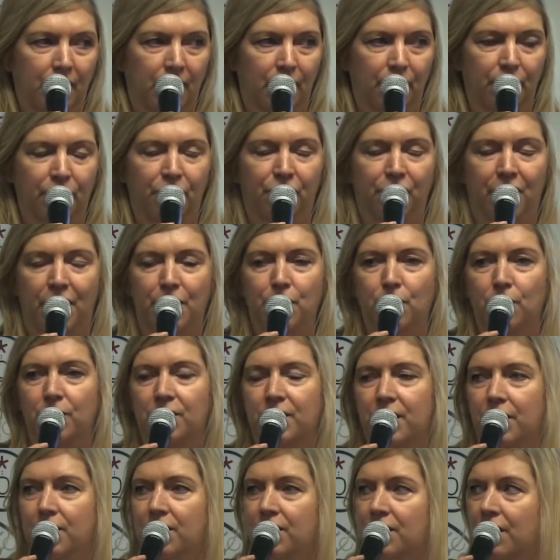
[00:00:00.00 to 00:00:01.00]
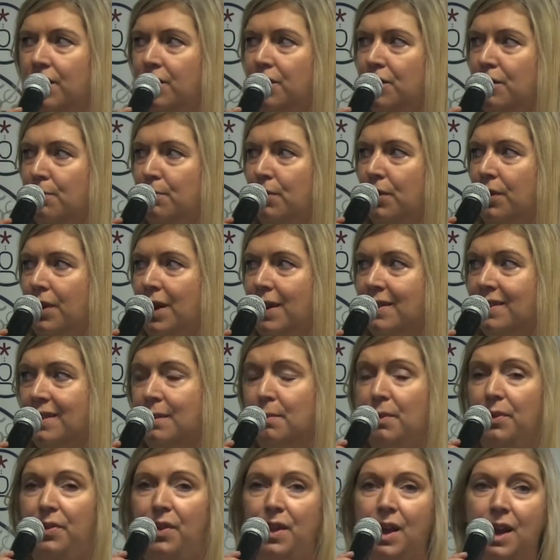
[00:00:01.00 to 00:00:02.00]
and Fran also touched upon it,
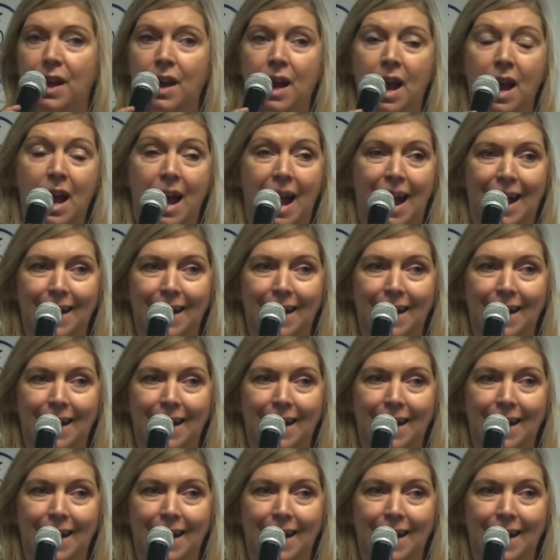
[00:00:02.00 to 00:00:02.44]
some of the